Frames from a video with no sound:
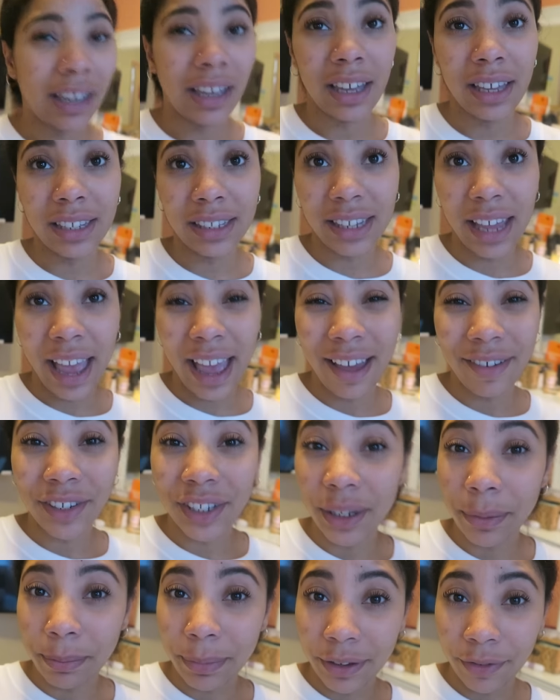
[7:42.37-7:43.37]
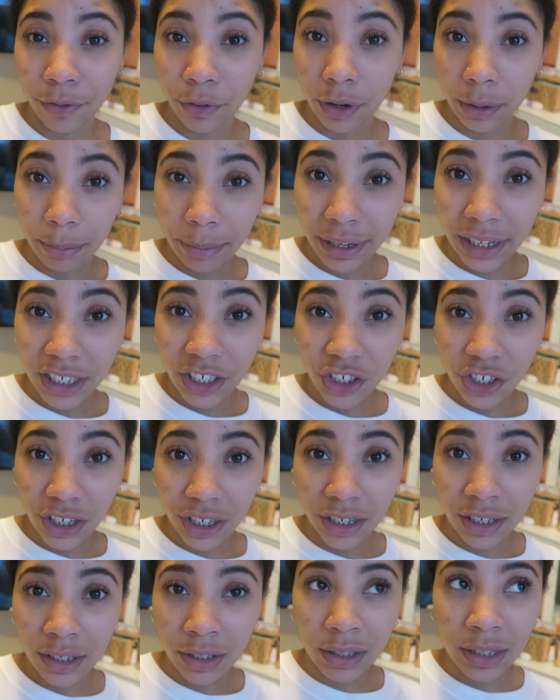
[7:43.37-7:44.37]
because I have some before
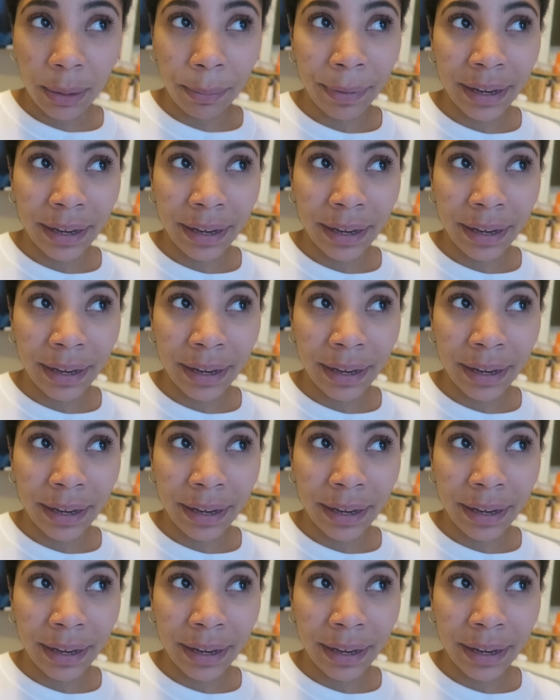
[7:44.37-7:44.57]
pictures.